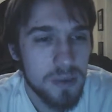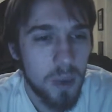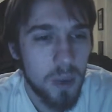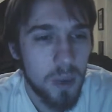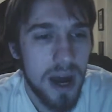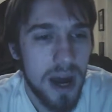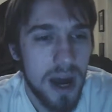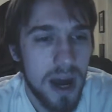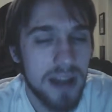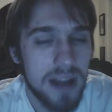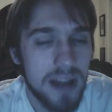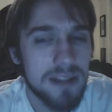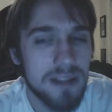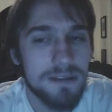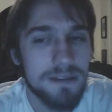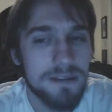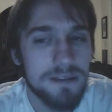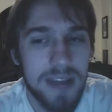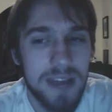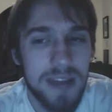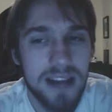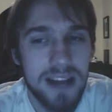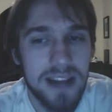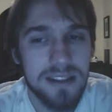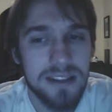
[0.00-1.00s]
Why is
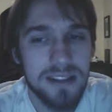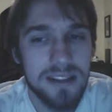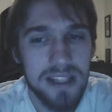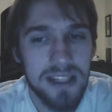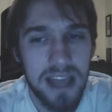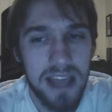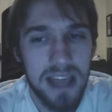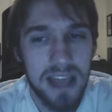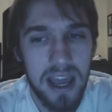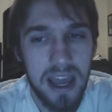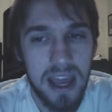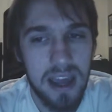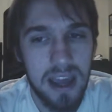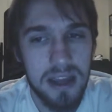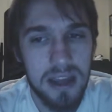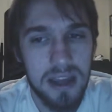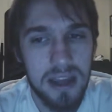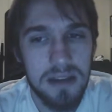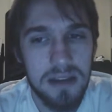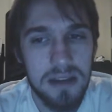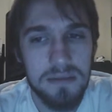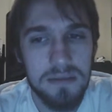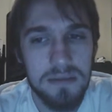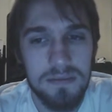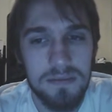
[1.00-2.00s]
fantasy
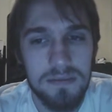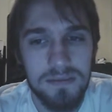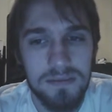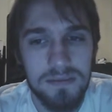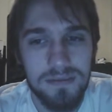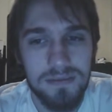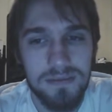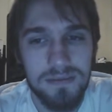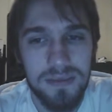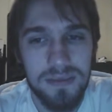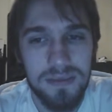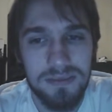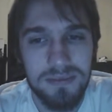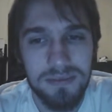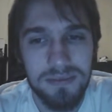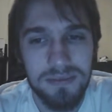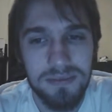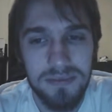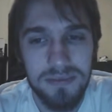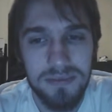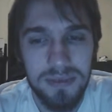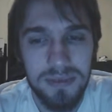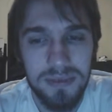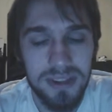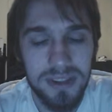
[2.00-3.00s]
a
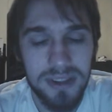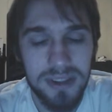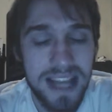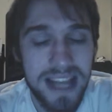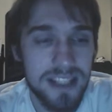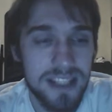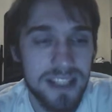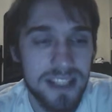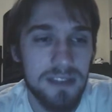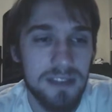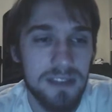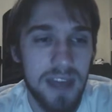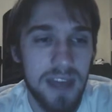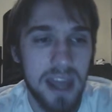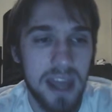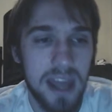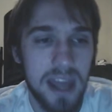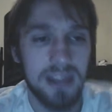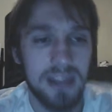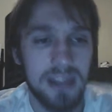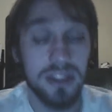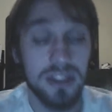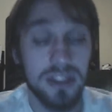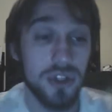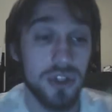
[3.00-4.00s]
less of
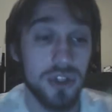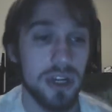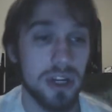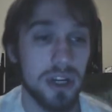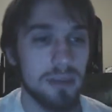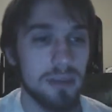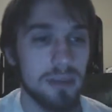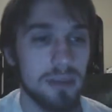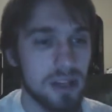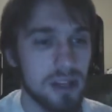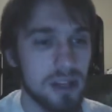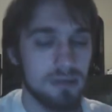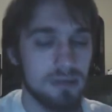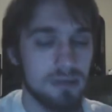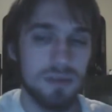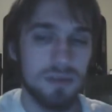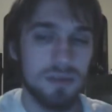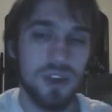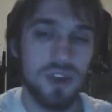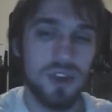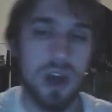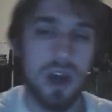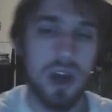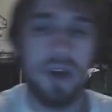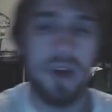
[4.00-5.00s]
a legitimate
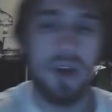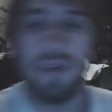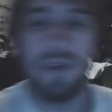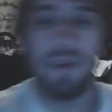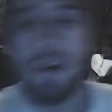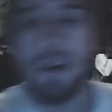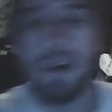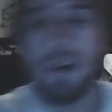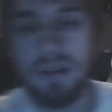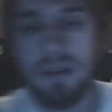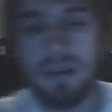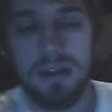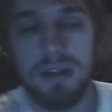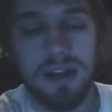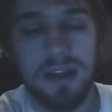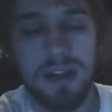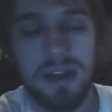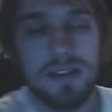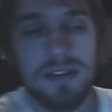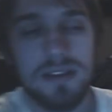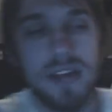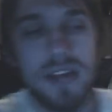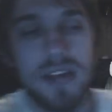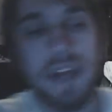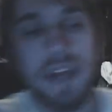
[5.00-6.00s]
genre
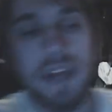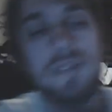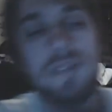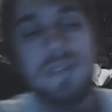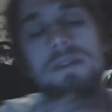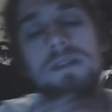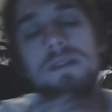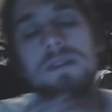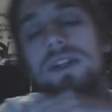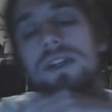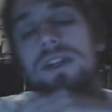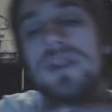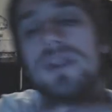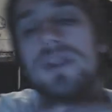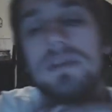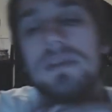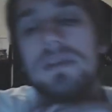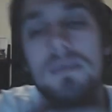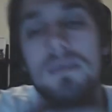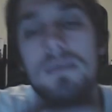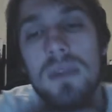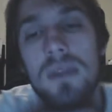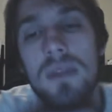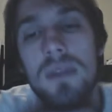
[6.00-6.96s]
than science fiction?